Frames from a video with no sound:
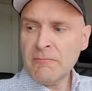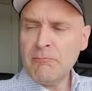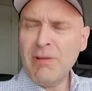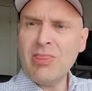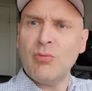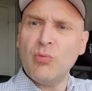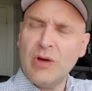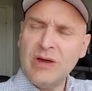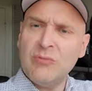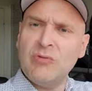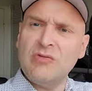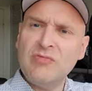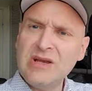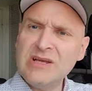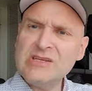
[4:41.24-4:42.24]
By the way, we
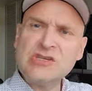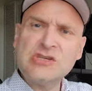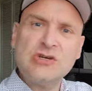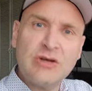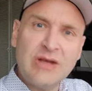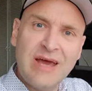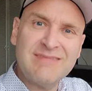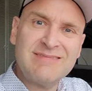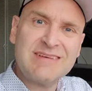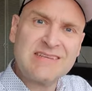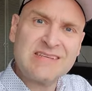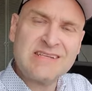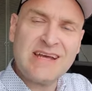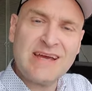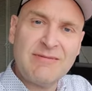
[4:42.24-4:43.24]
really should have a
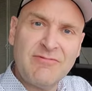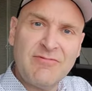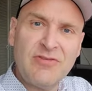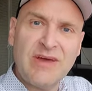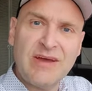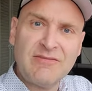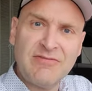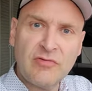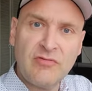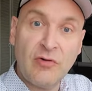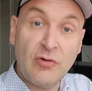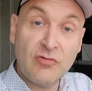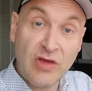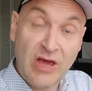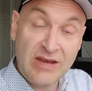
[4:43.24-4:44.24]
slam for that
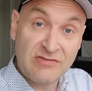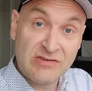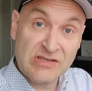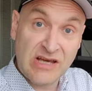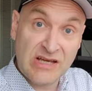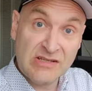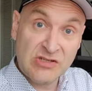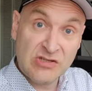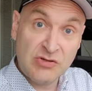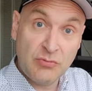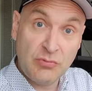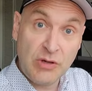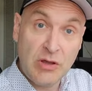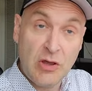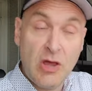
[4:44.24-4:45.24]
false advertising, shouldn't
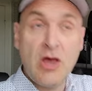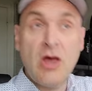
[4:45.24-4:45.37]
we?